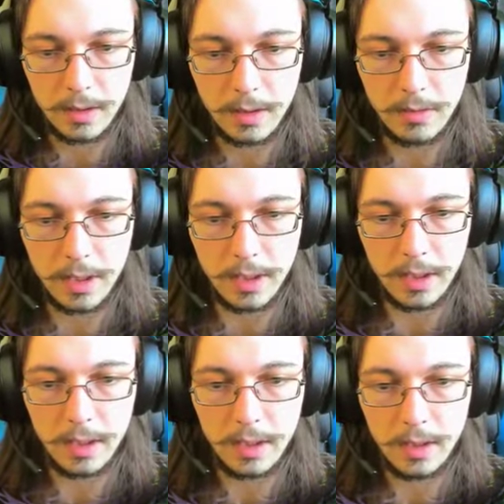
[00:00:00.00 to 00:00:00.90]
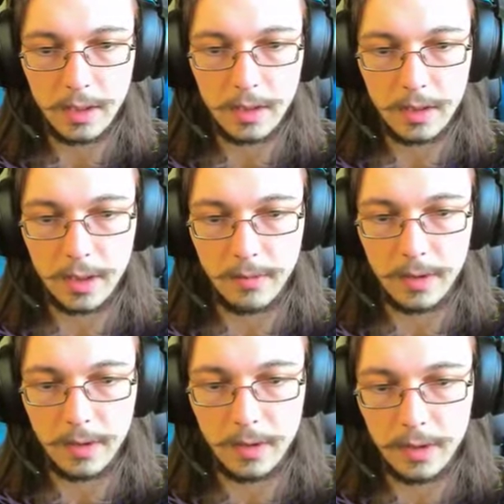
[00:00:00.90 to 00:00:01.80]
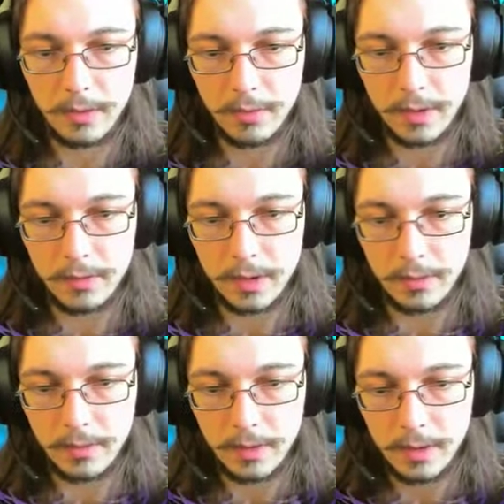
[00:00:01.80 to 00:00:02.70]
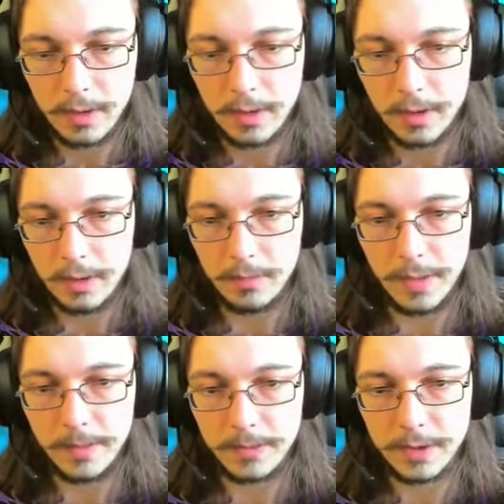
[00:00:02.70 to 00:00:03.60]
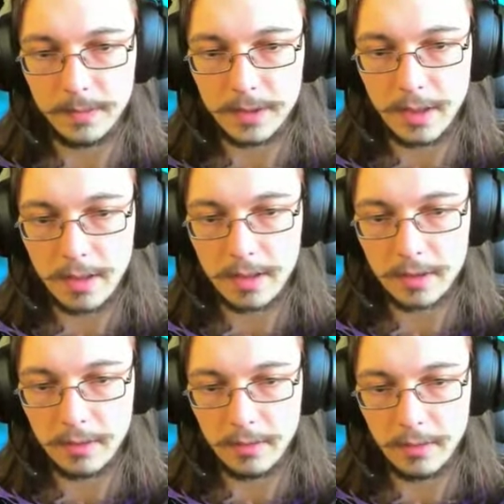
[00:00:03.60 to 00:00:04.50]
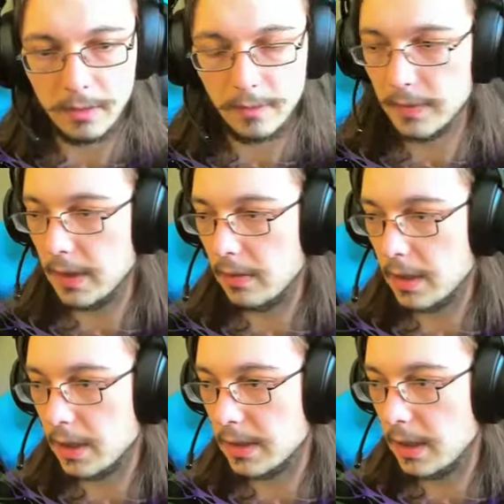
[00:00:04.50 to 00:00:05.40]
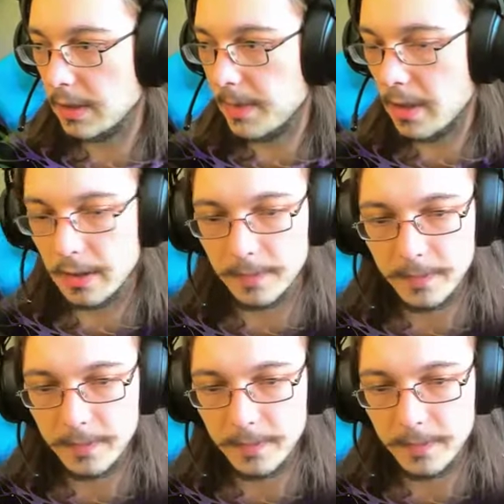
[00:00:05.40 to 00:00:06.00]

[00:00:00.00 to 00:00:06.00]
Oh, hi. Okay, well, I'm gonna ignore you too. You people seem stuck, so hopefully you can just despawn.